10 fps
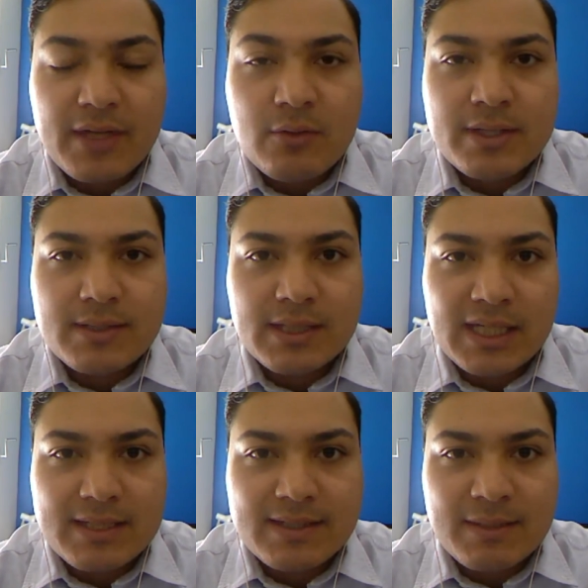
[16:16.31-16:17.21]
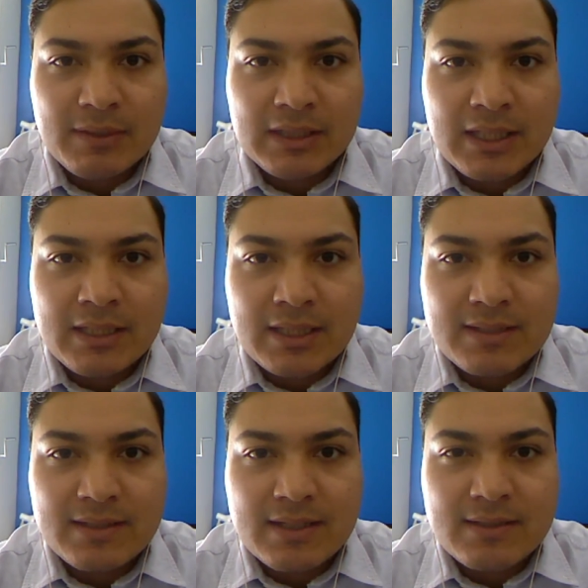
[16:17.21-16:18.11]
he went to AC Milan
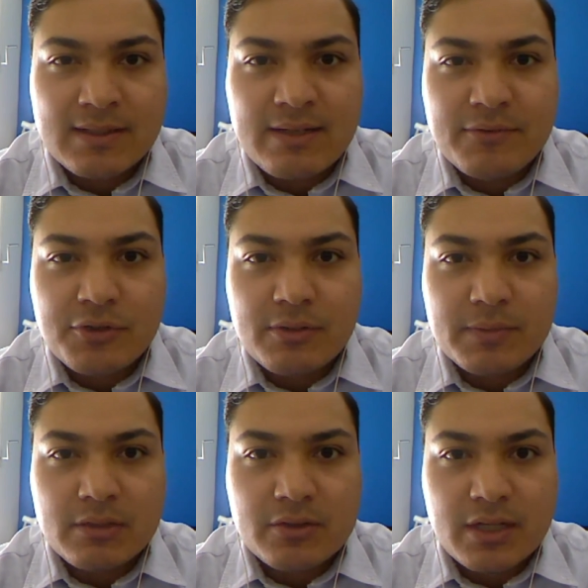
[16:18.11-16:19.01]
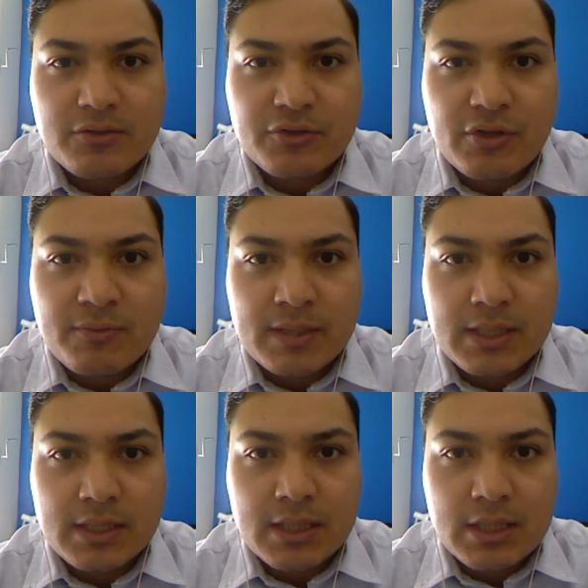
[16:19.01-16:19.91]
next season, they've chopped and changed so
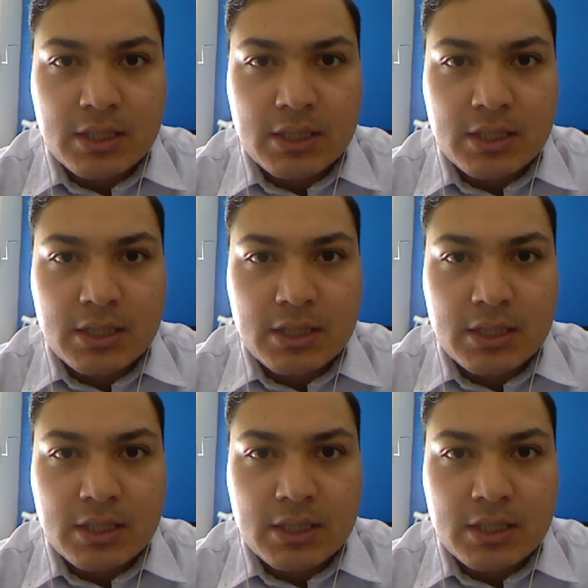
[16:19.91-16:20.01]
many